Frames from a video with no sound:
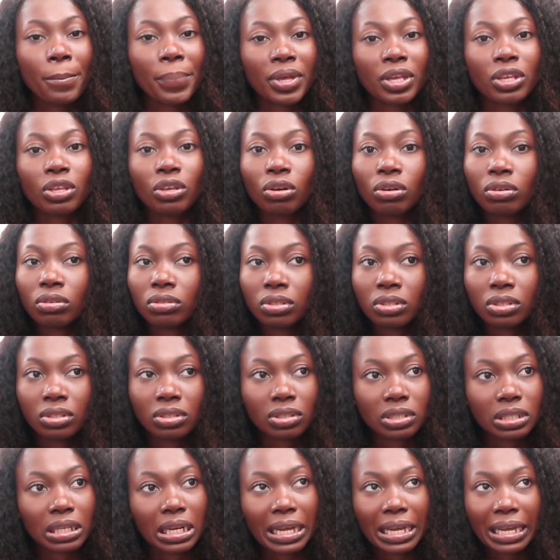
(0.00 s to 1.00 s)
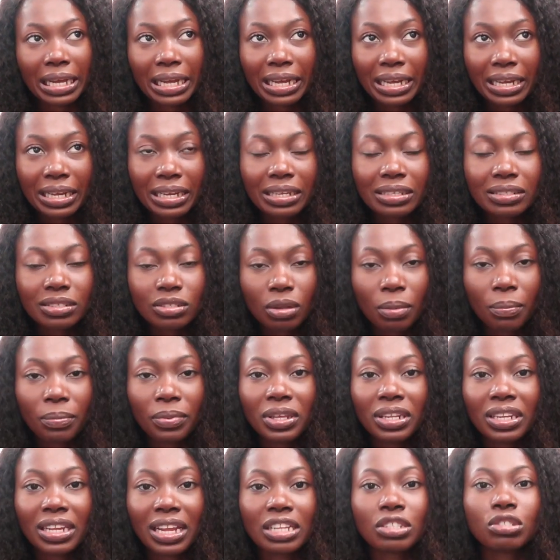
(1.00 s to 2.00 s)
beyond like
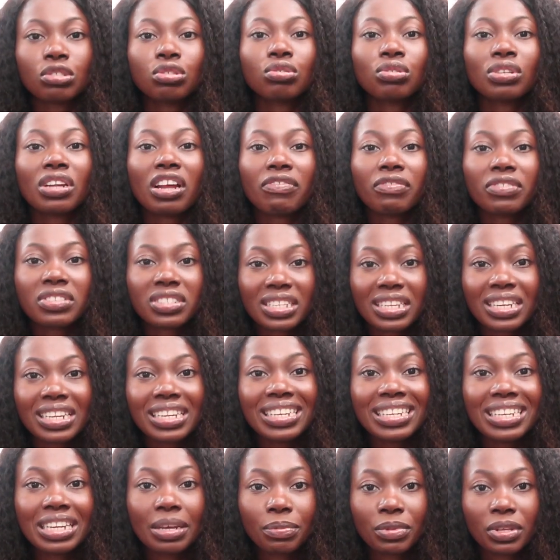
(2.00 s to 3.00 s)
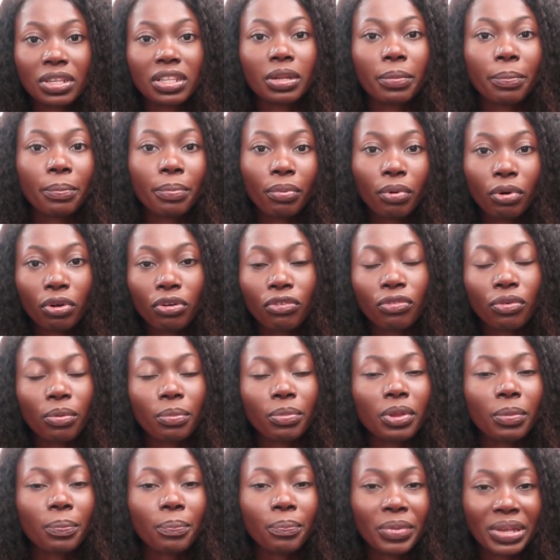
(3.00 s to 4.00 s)
something that you should have visibly nipped in the bud
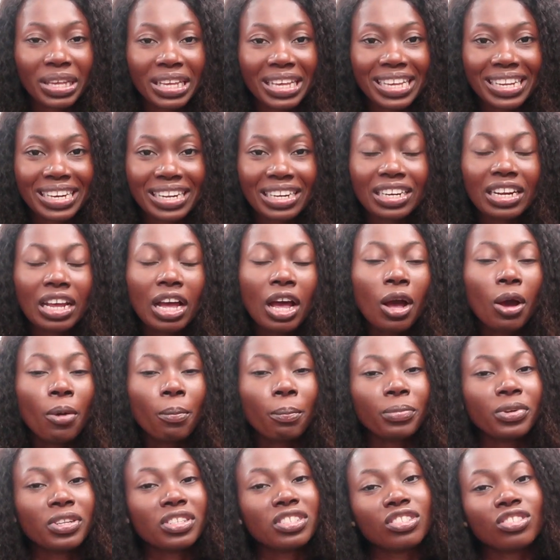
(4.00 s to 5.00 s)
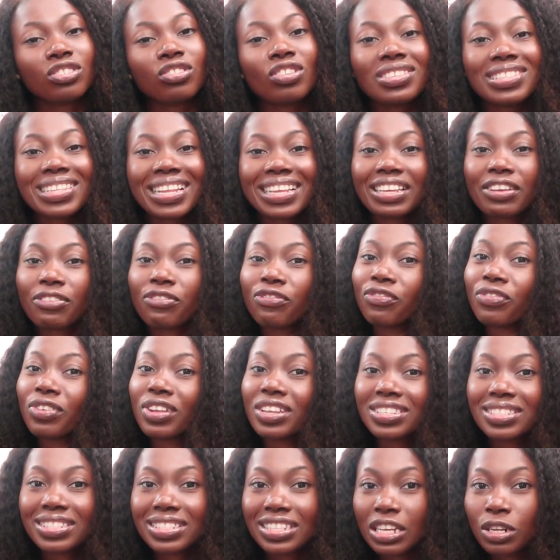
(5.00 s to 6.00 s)
from the beginning. This is just like a
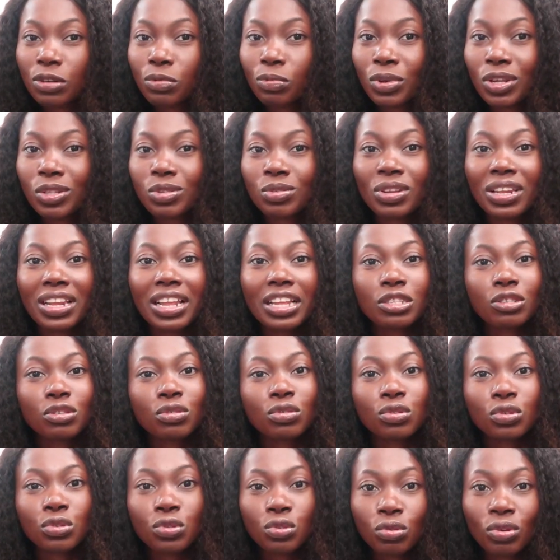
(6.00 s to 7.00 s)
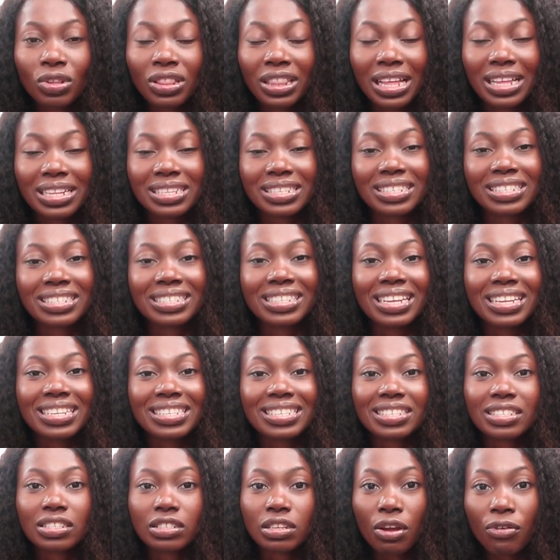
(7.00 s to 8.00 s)
first aid way to let you know that there are
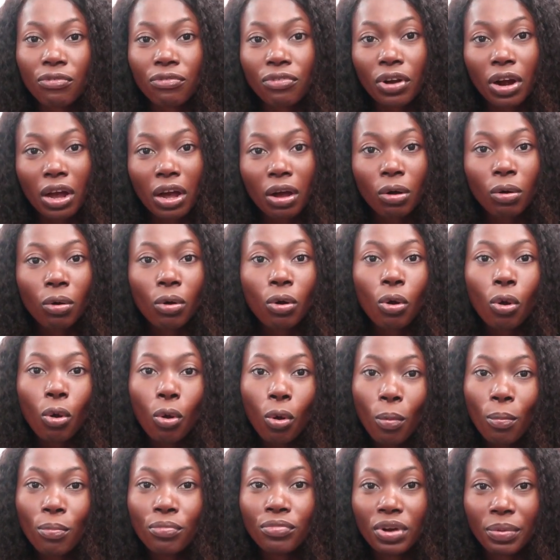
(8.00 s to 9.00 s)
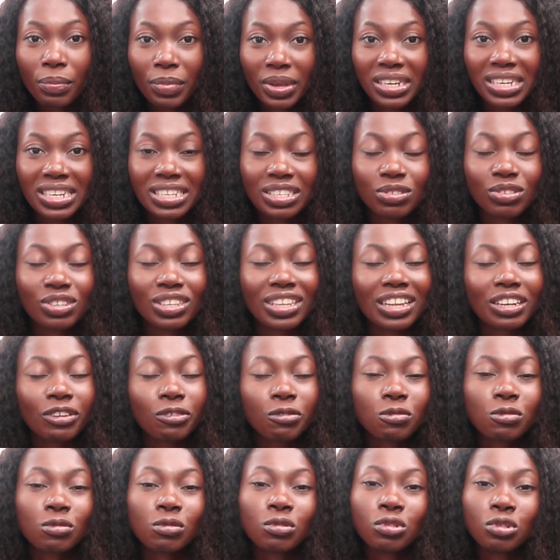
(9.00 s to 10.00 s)
several home remedies you
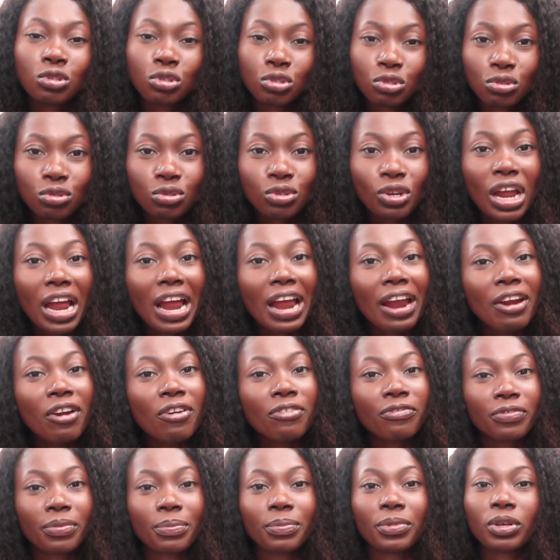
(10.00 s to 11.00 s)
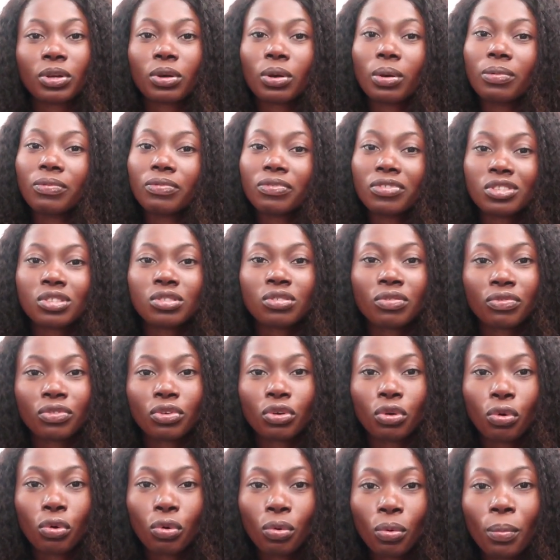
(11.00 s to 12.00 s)
can also do from the comfort of
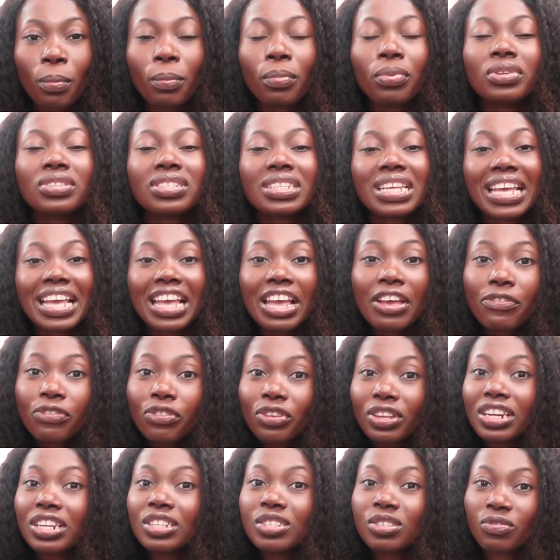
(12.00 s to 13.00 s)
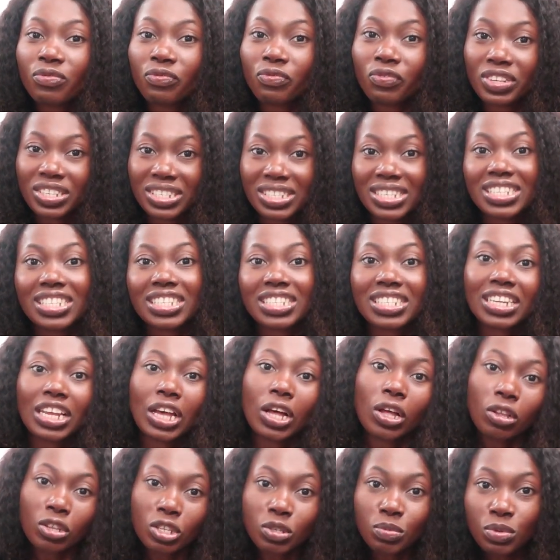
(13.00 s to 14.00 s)
your home. But if you need to visit
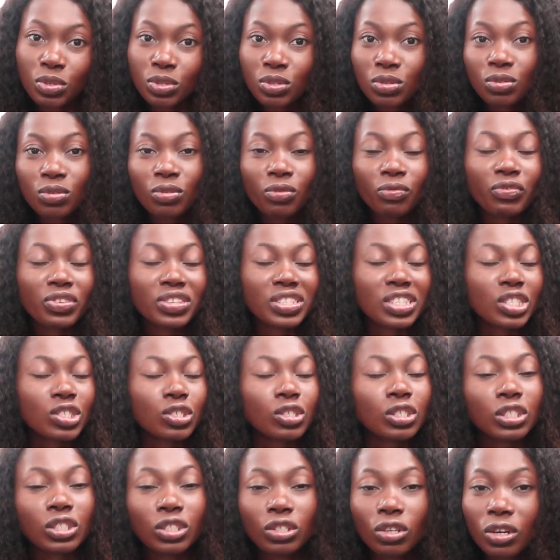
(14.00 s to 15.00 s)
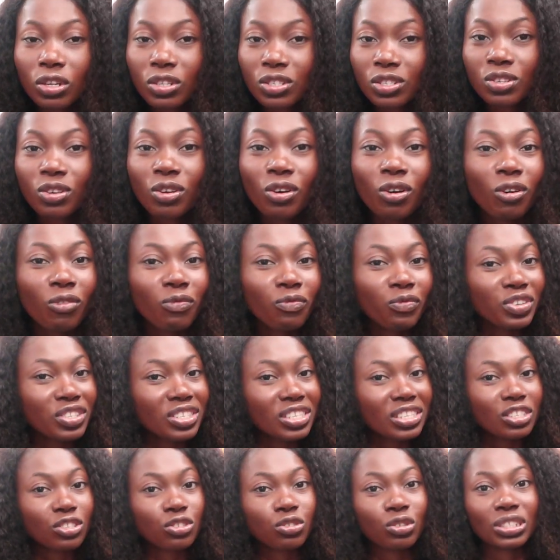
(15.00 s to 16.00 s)
the hospital, visit your doctor, or
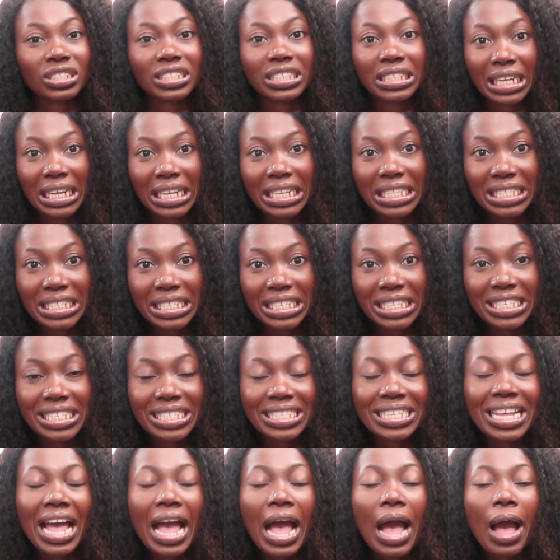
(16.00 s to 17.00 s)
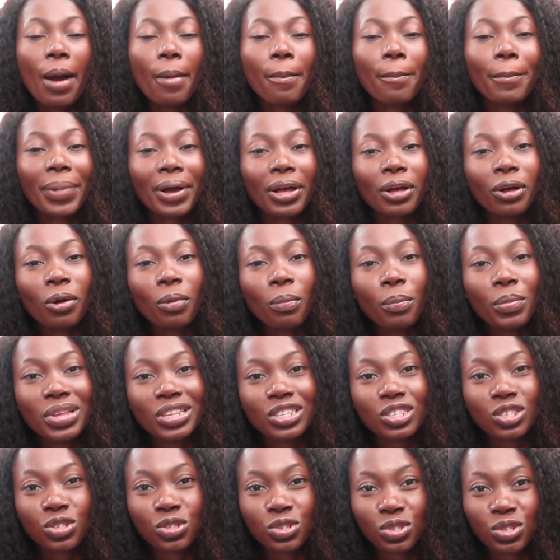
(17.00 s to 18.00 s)
visit your dentist, by all
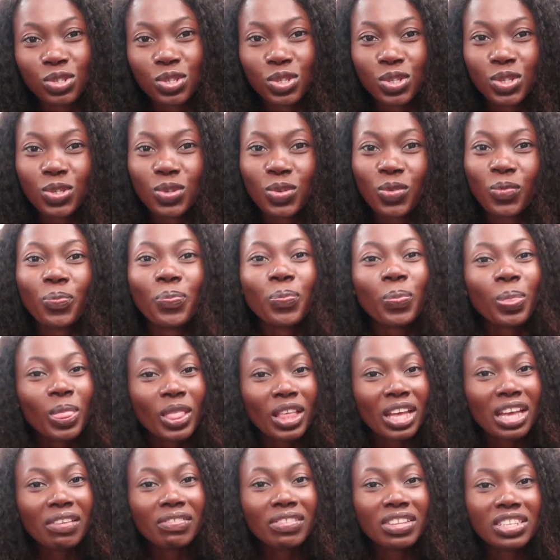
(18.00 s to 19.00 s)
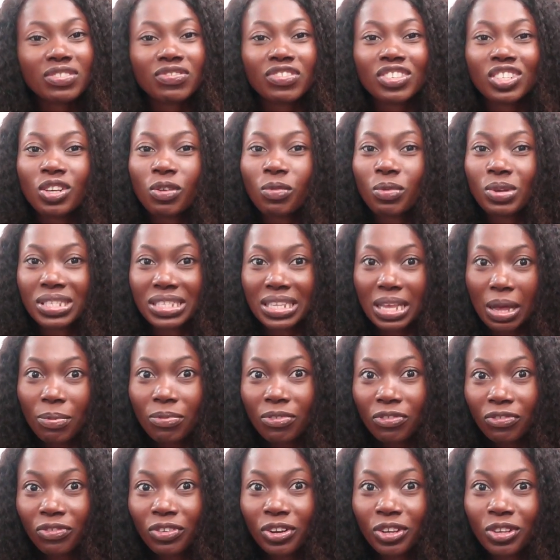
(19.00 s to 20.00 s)
means do so. If this video was
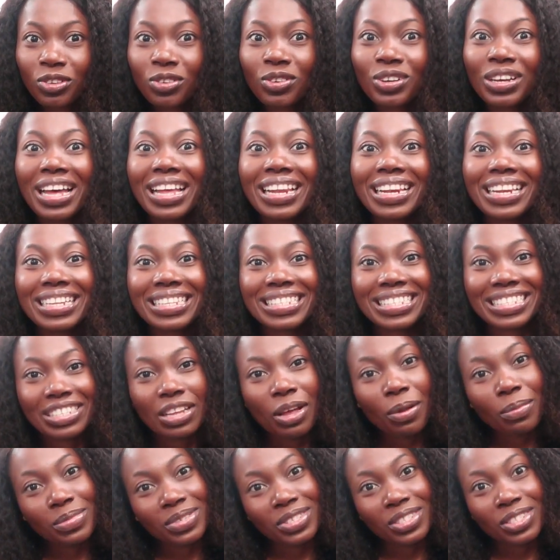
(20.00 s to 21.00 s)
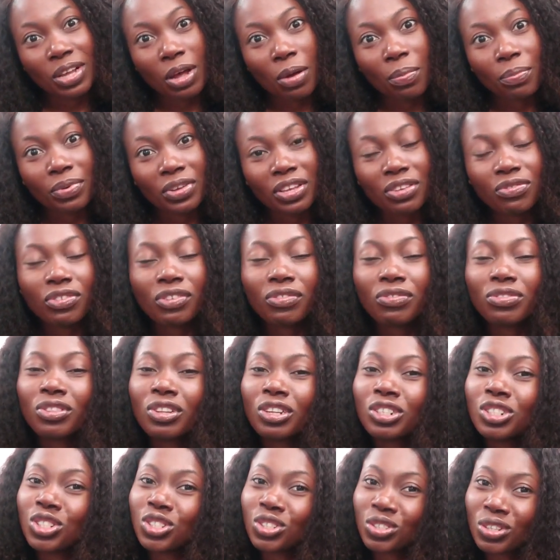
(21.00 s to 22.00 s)
helpful for you, kindly thumbs up. If you've
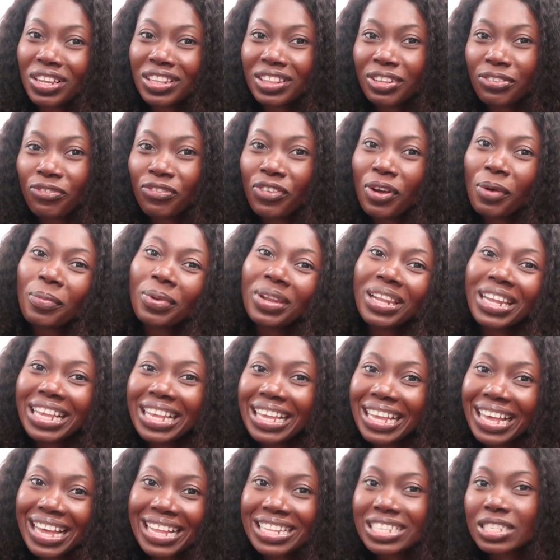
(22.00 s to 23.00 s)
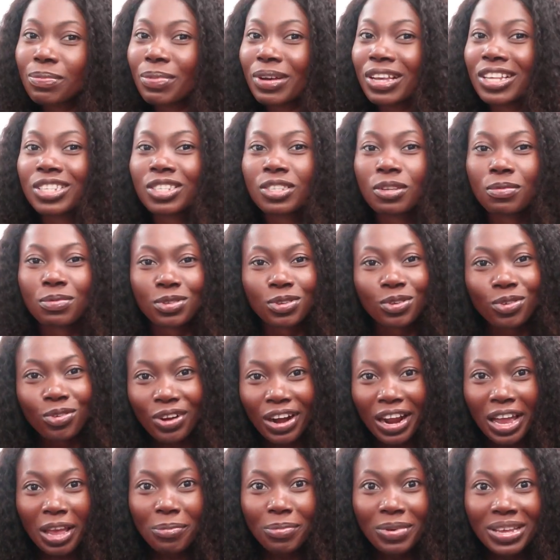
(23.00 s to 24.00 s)
not joined the family yet by
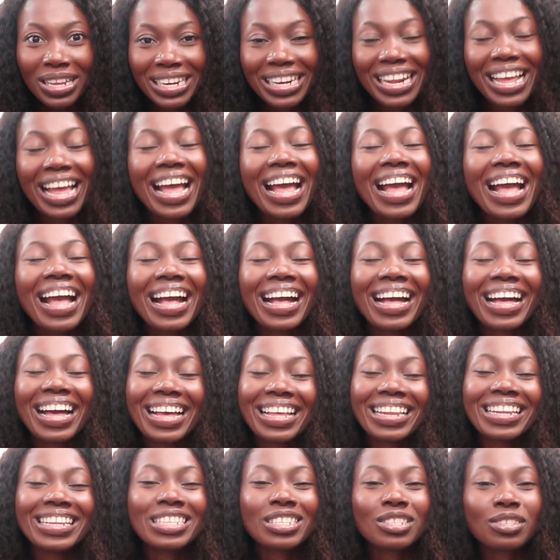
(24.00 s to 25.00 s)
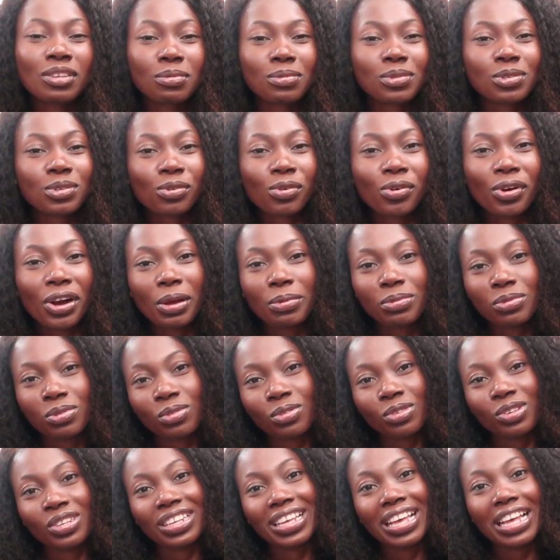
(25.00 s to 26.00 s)
subscribing, kindly subscribe
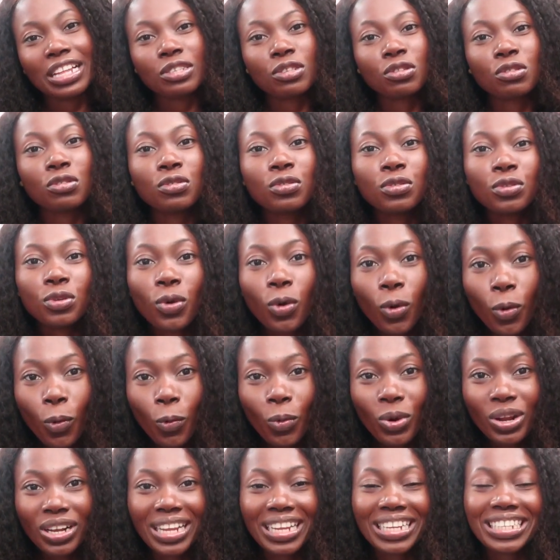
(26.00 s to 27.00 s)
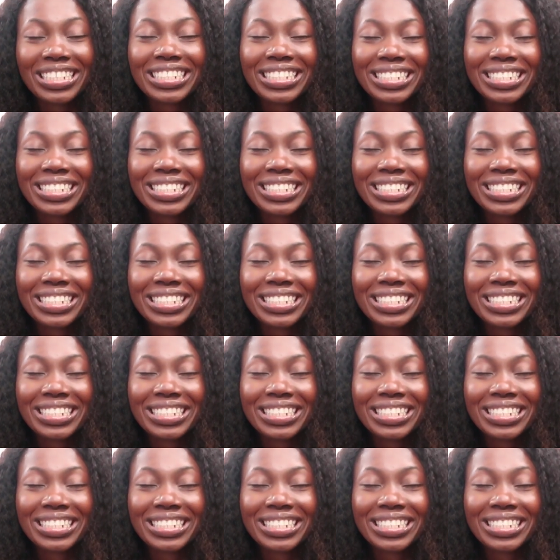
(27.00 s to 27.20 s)
so you get to know when I